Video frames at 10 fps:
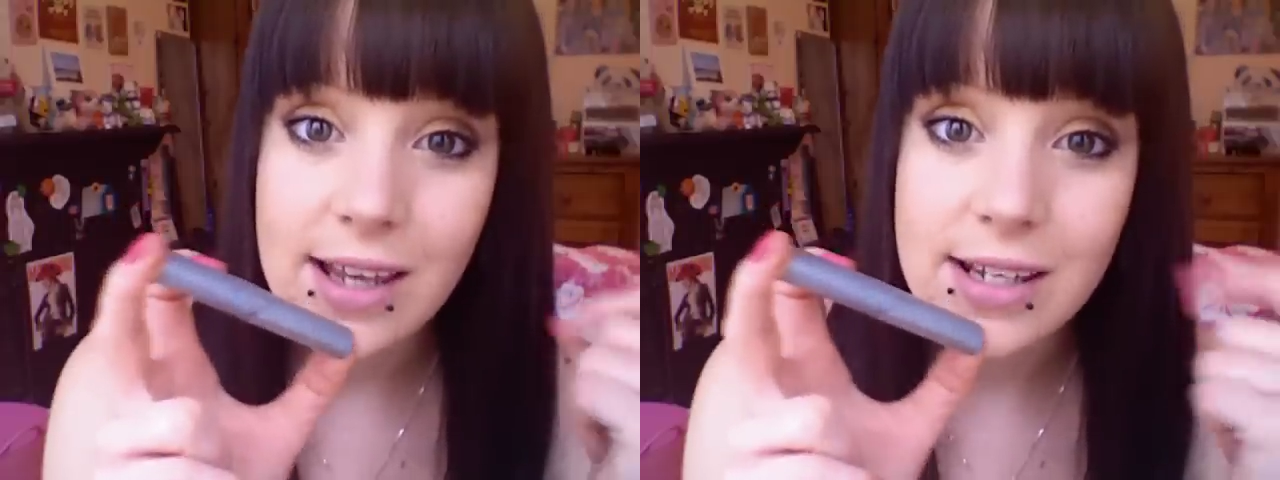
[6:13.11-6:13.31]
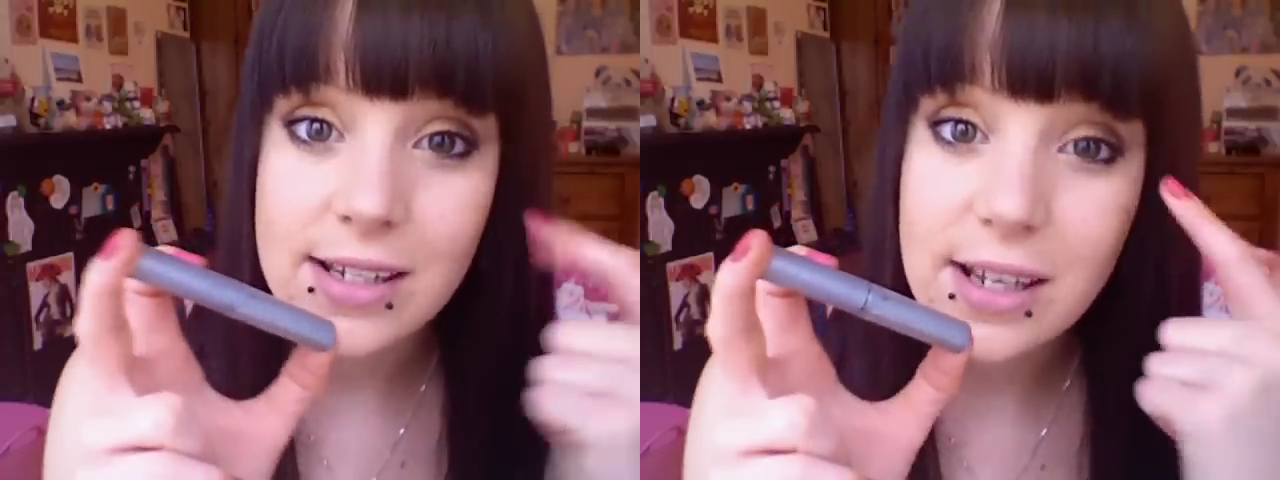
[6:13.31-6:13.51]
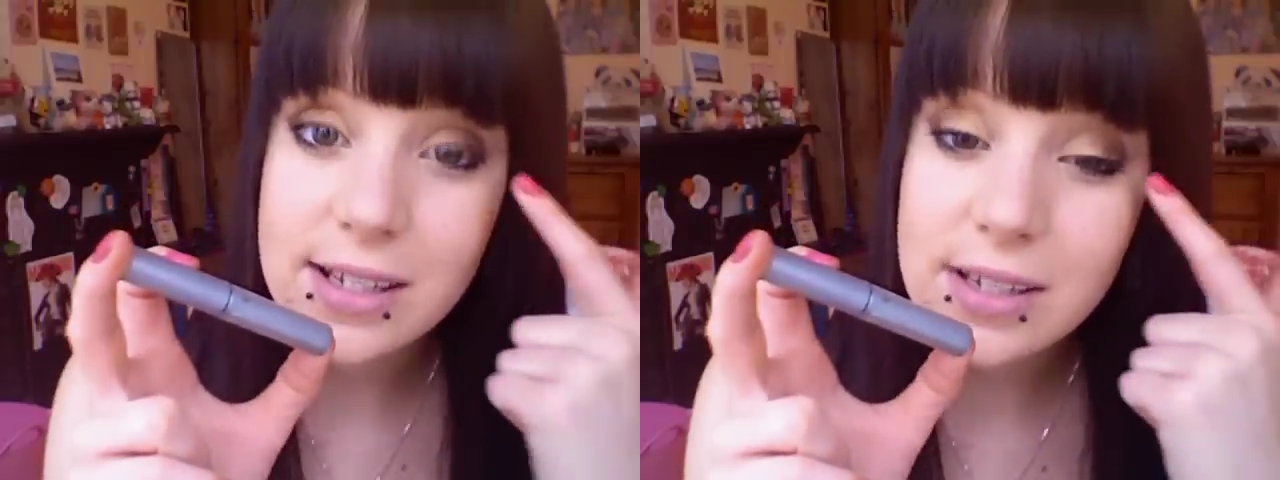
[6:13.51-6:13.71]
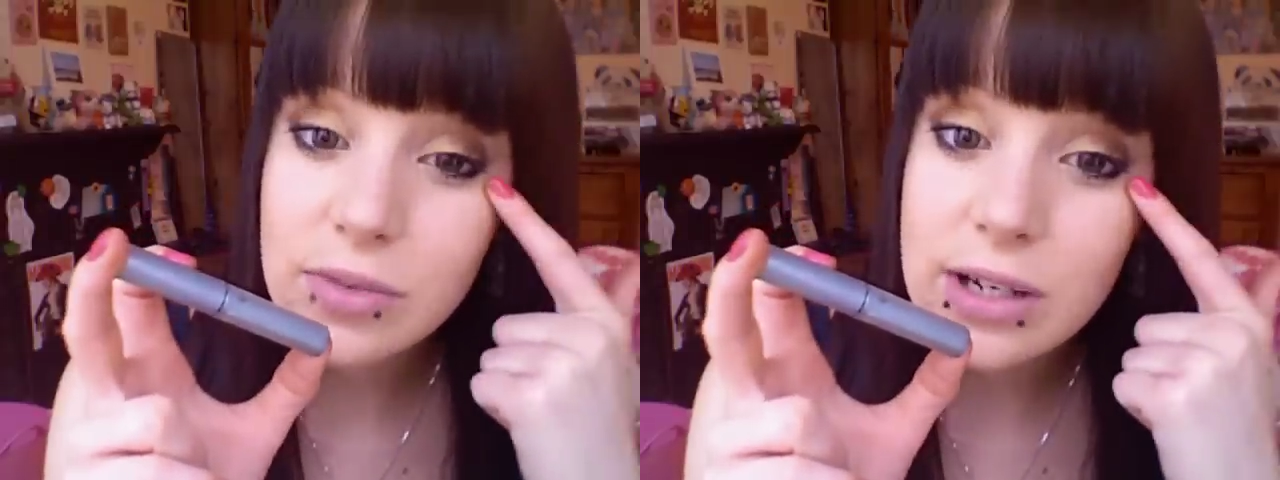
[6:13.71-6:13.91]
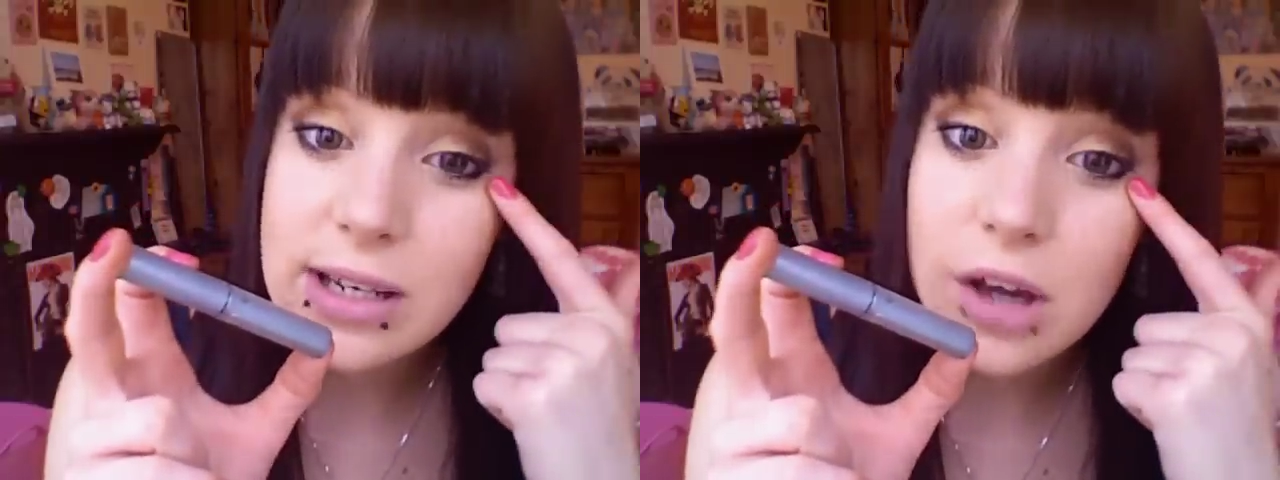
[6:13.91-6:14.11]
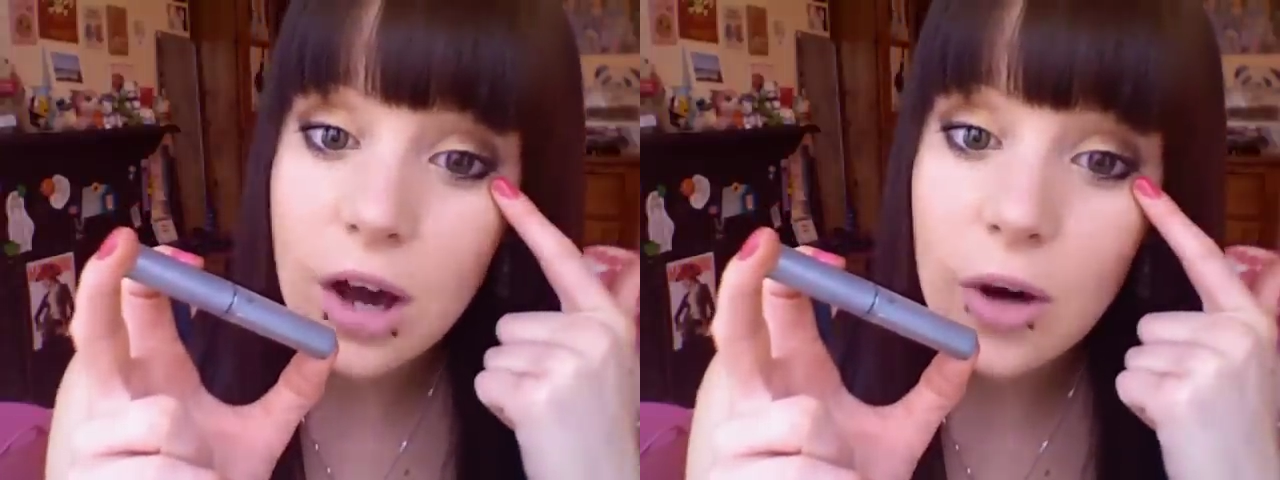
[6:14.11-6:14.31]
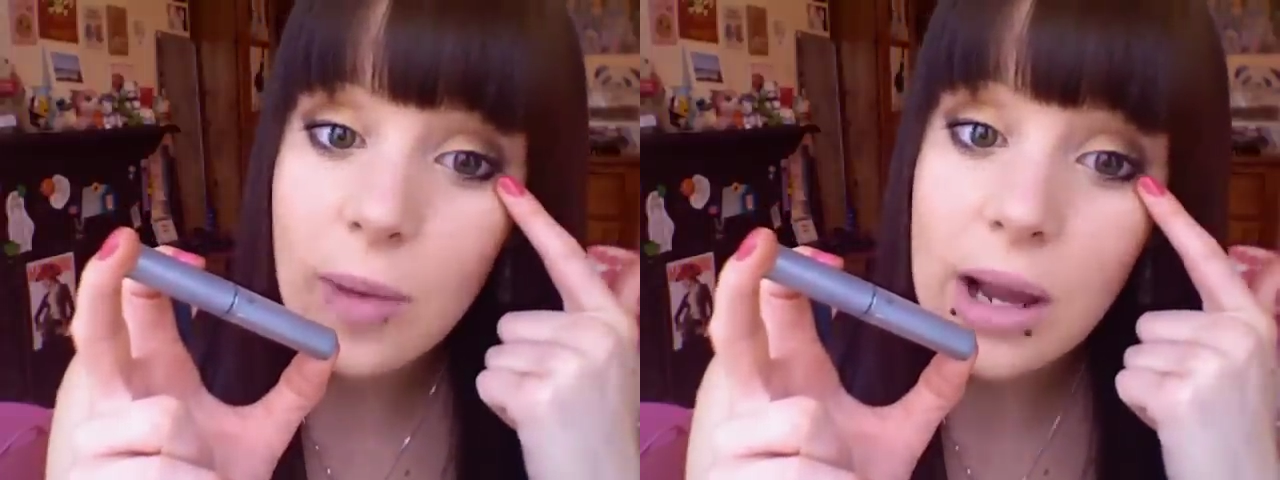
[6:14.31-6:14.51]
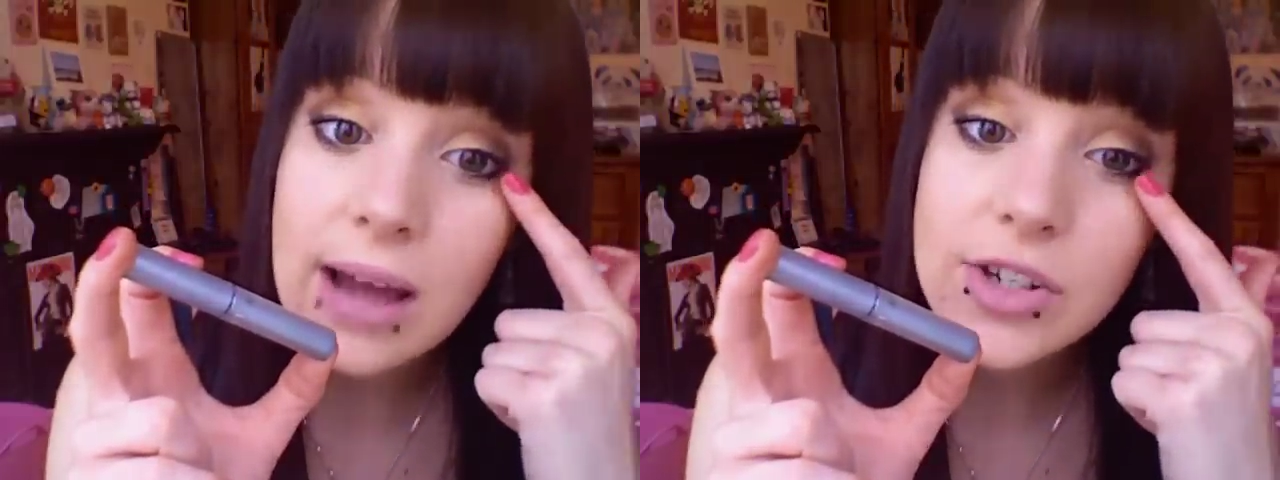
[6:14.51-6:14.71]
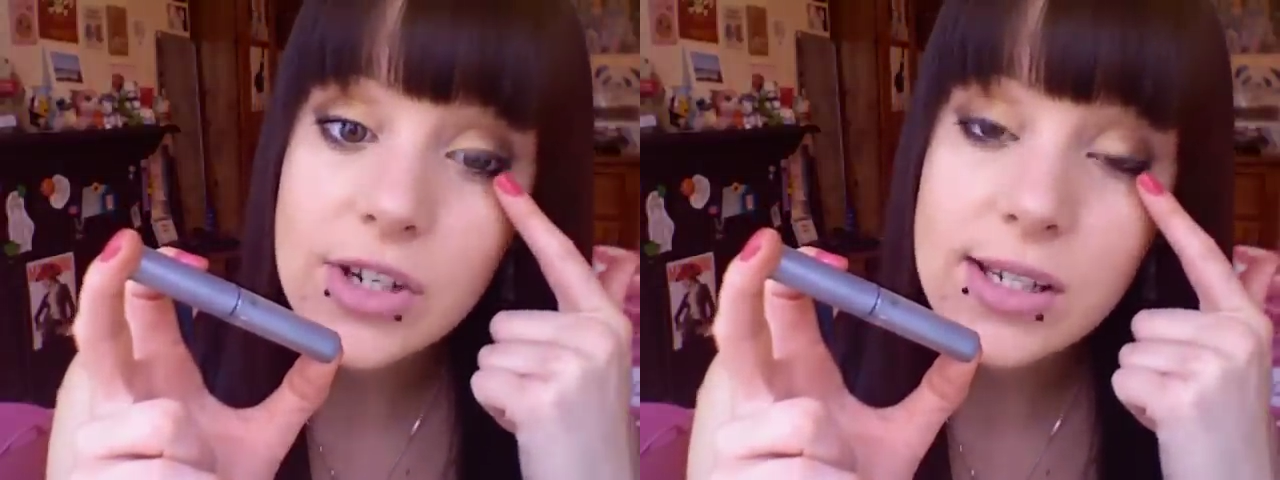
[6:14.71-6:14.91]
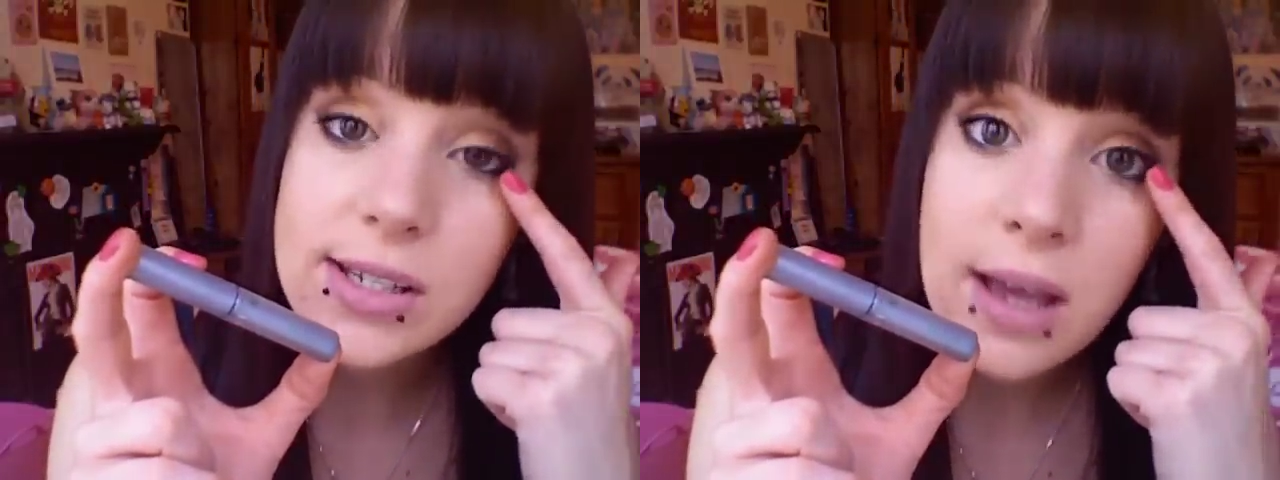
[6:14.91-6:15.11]
It doesn't really curl my
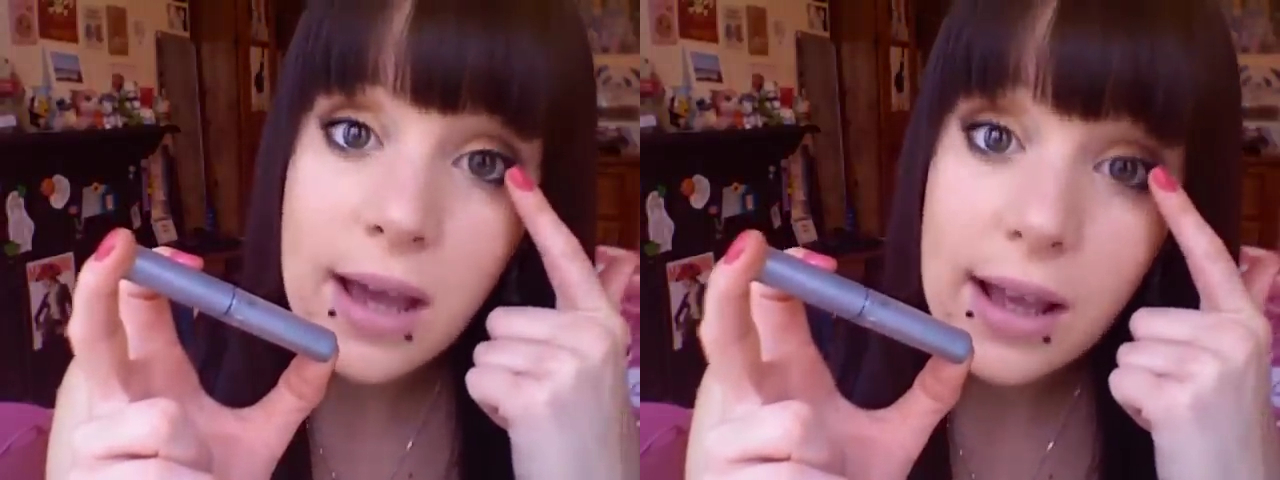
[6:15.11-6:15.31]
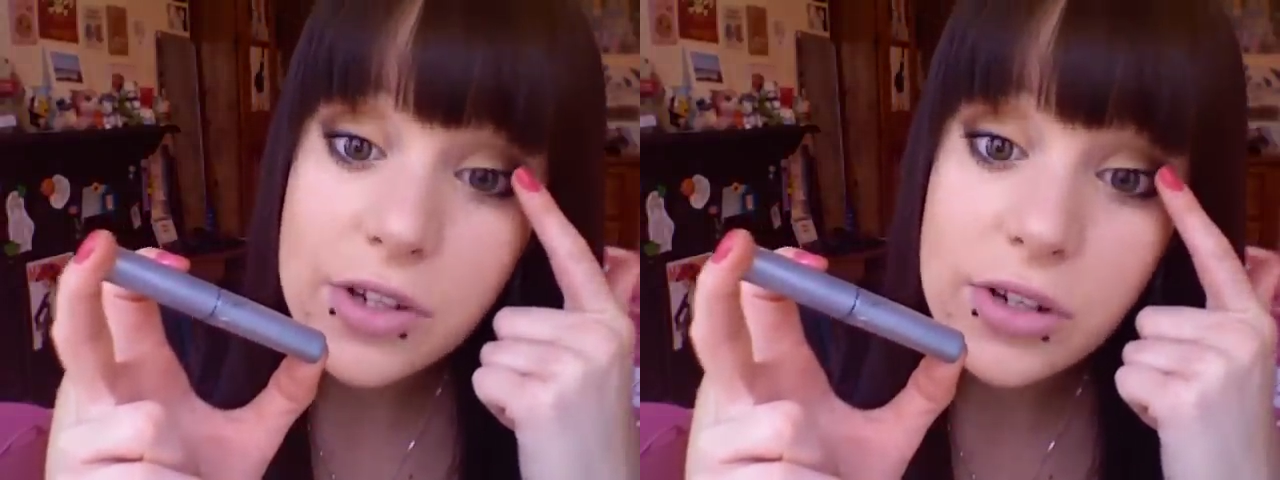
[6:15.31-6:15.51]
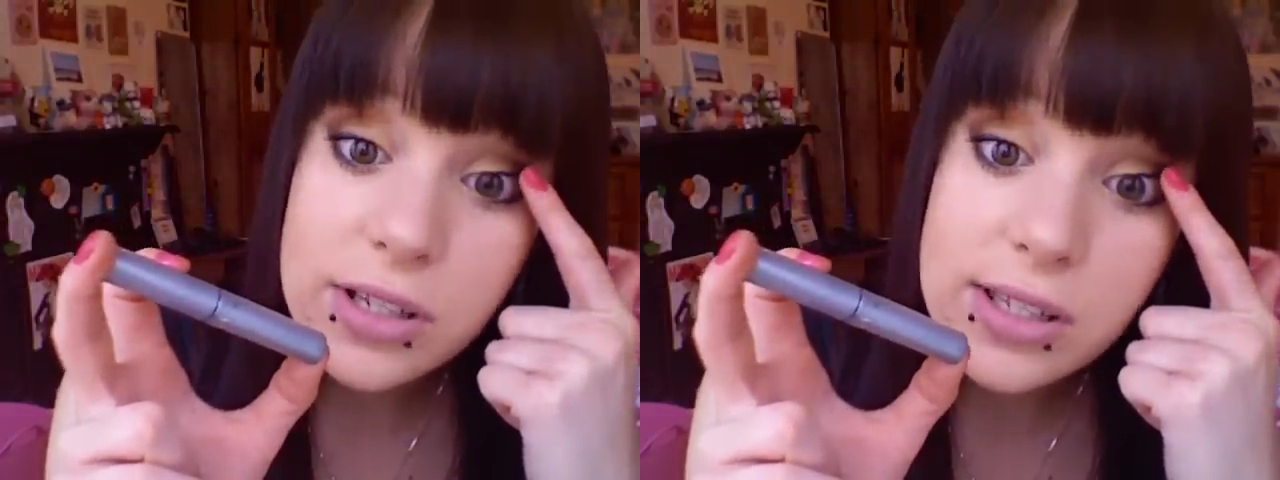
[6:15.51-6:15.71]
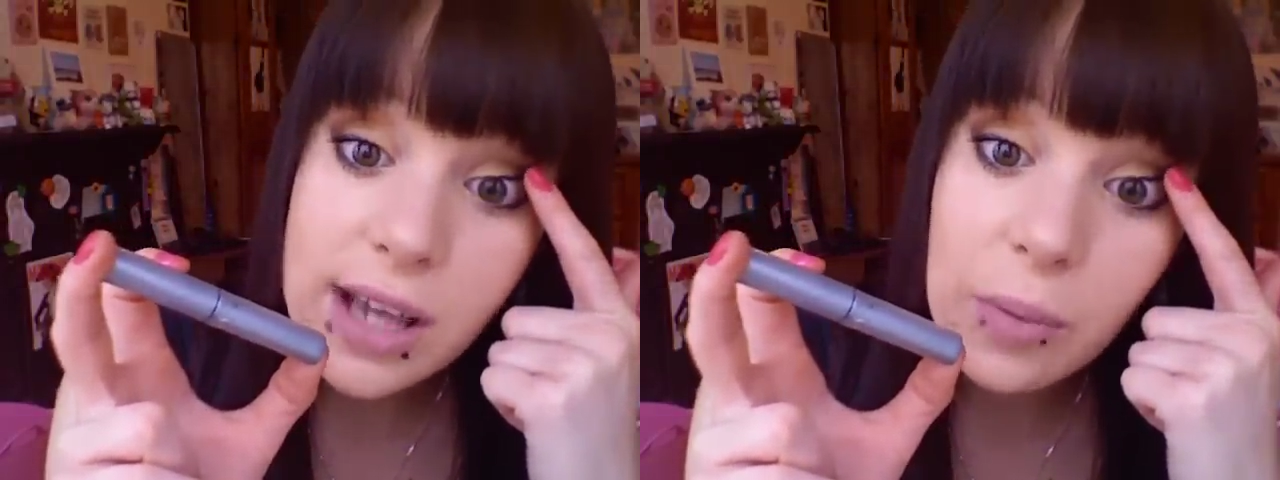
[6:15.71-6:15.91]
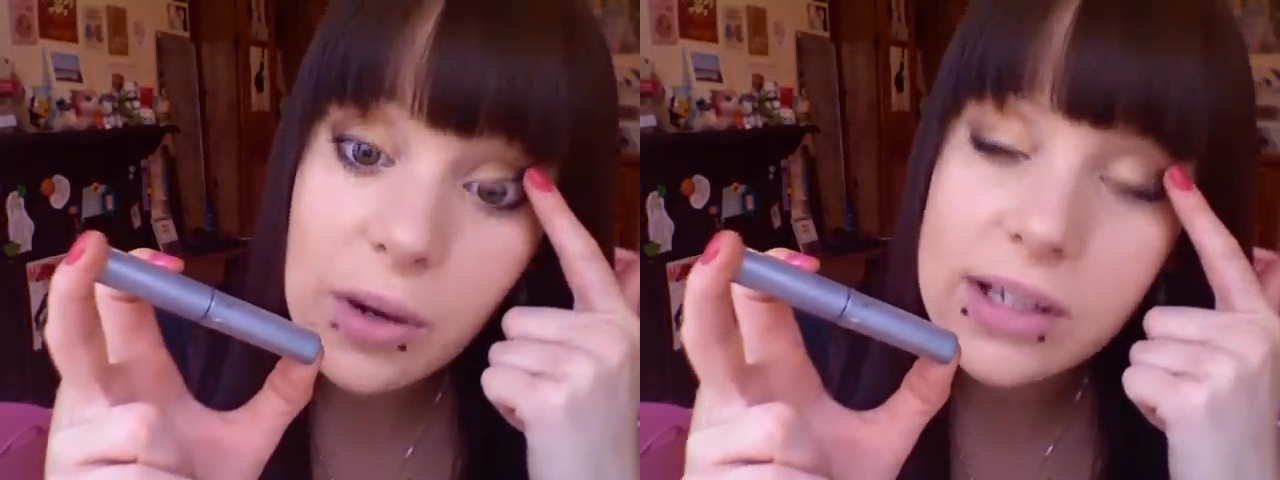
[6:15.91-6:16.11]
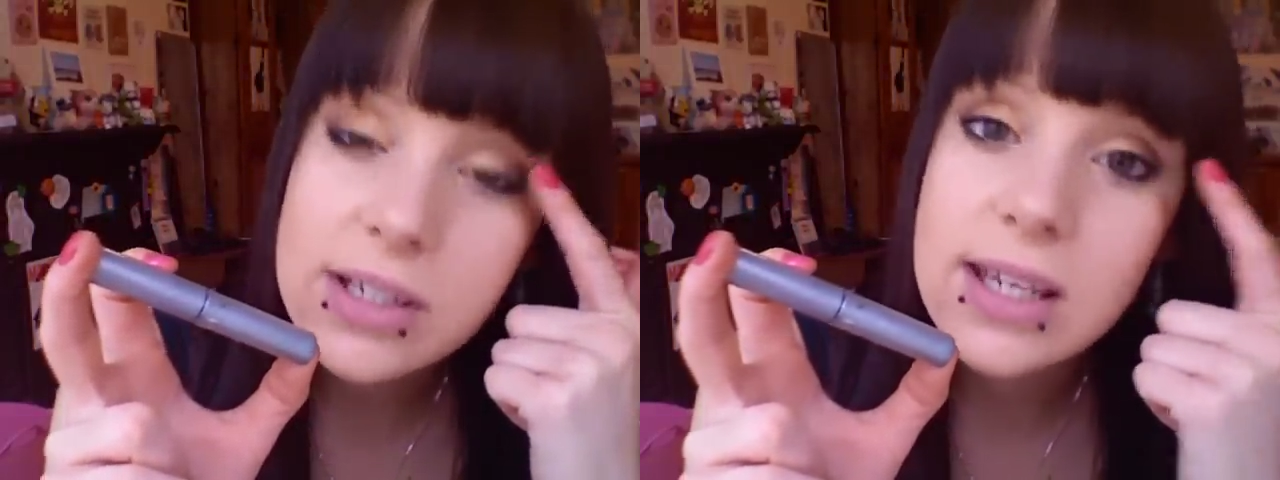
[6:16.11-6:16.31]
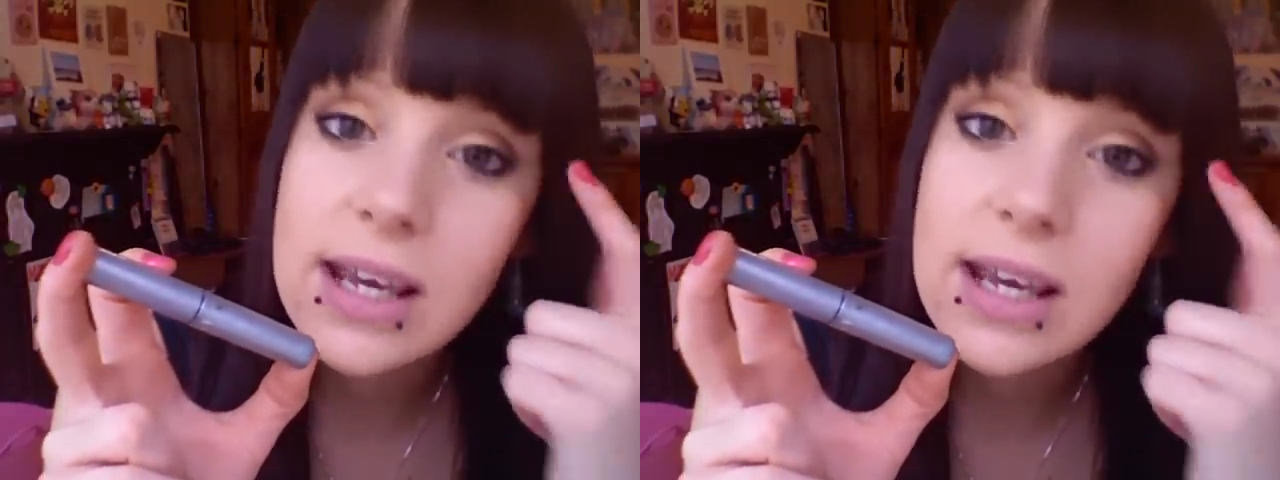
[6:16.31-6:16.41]
lashes. As you can see, I'm wearing it